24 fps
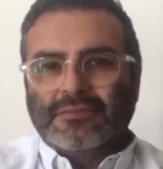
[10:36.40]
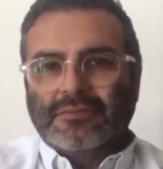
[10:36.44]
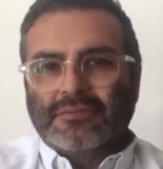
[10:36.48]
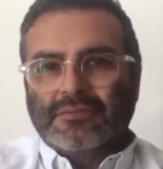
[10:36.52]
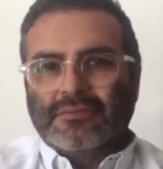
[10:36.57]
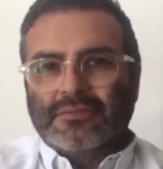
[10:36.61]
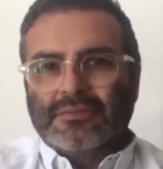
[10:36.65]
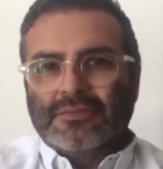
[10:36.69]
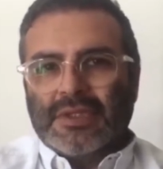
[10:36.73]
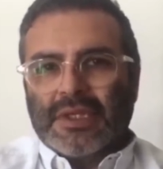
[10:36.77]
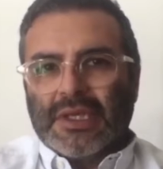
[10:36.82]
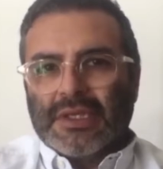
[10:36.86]

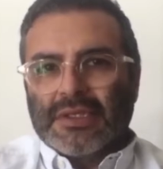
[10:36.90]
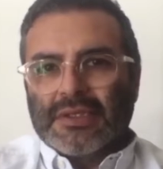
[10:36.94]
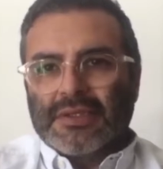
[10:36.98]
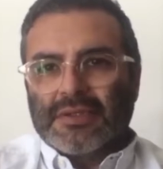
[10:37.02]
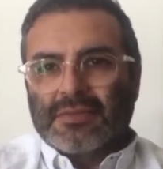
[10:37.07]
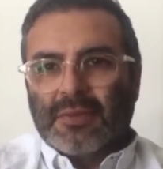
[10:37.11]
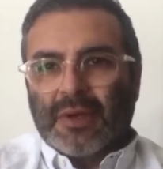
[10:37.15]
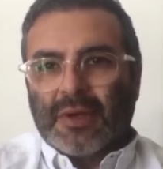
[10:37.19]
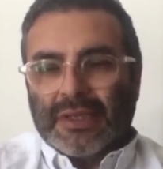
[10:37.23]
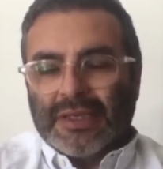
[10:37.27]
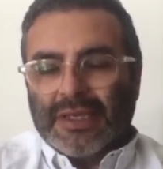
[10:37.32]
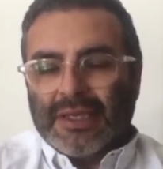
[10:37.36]
is
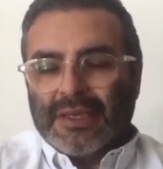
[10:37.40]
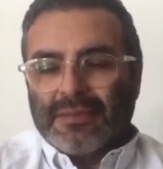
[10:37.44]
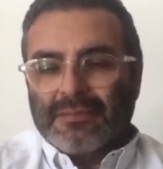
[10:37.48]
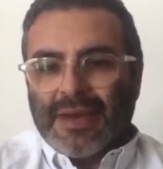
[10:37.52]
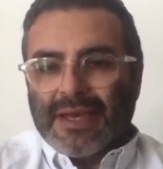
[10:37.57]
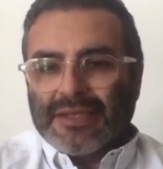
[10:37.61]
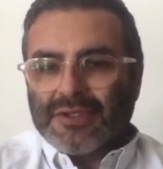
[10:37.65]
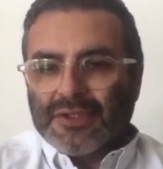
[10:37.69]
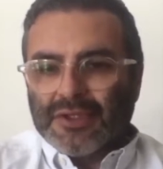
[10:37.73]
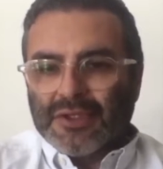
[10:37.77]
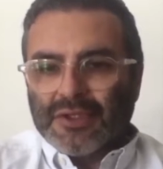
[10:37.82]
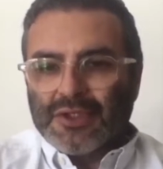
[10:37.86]
my key
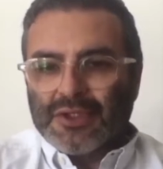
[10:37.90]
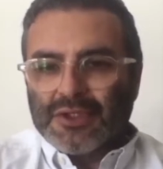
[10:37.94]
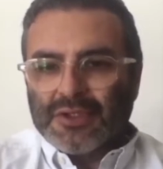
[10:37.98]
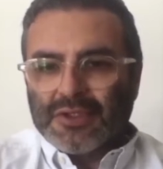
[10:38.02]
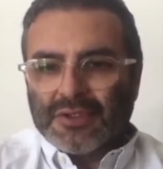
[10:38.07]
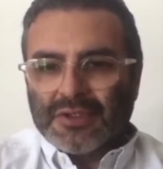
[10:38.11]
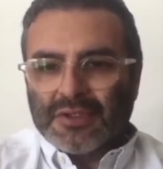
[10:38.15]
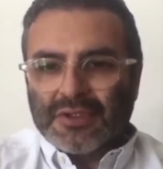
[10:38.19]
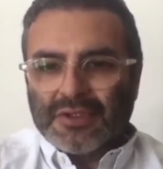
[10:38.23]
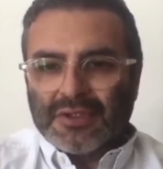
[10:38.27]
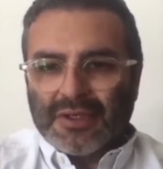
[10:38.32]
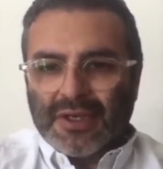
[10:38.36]
message
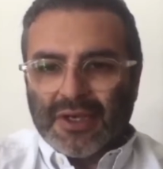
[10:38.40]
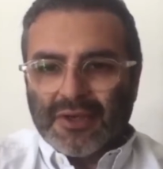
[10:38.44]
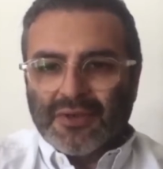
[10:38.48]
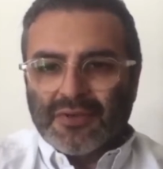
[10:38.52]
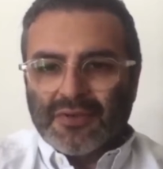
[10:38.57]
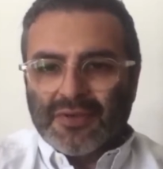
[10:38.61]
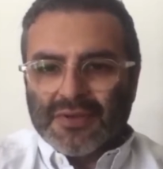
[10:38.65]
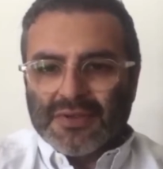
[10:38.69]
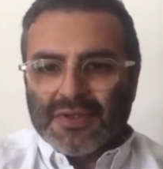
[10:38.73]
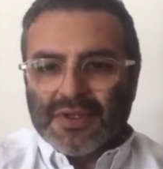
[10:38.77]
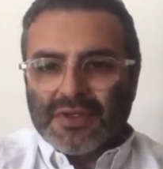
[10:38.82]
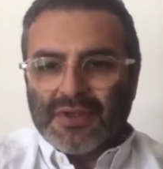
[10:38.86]
out of
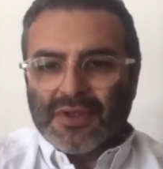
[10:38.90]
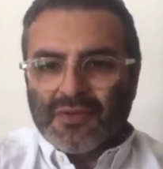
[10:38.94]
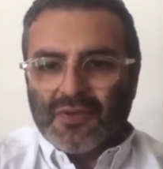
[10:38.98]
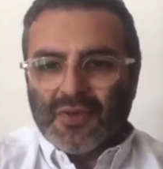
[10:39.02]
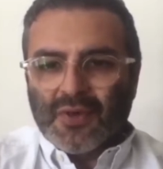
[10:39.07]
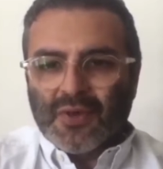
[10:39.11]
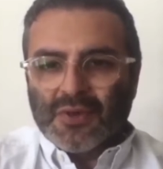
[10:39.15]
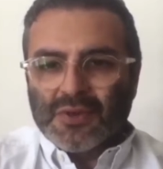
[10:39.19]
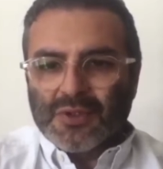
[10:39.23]
this interview.